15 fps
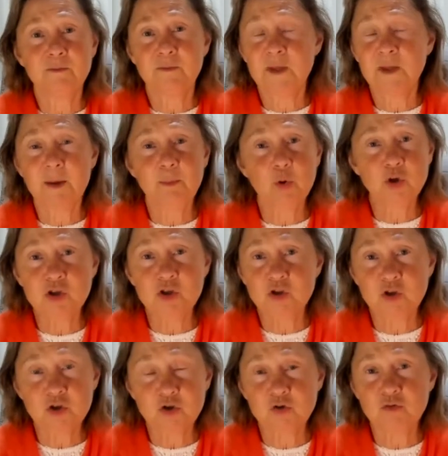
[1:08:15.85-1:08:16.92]
their bodies
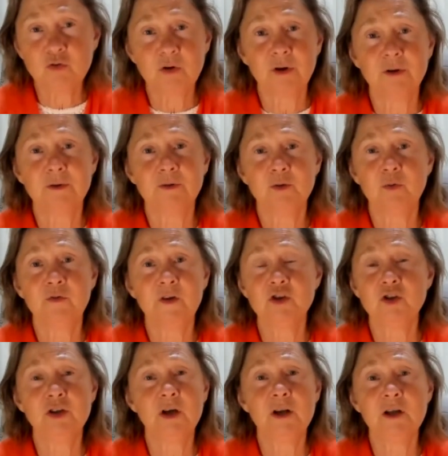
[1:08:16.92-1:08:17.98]
destroyed through
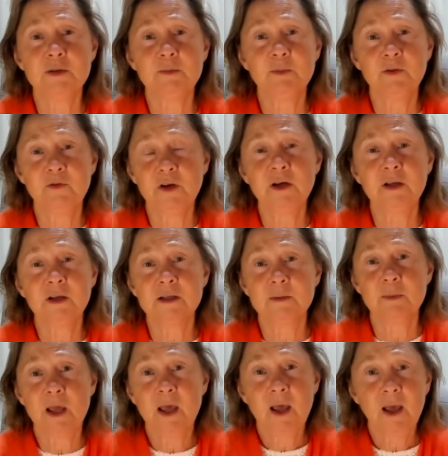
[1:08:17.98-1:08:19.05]
vegetarianism and veganism,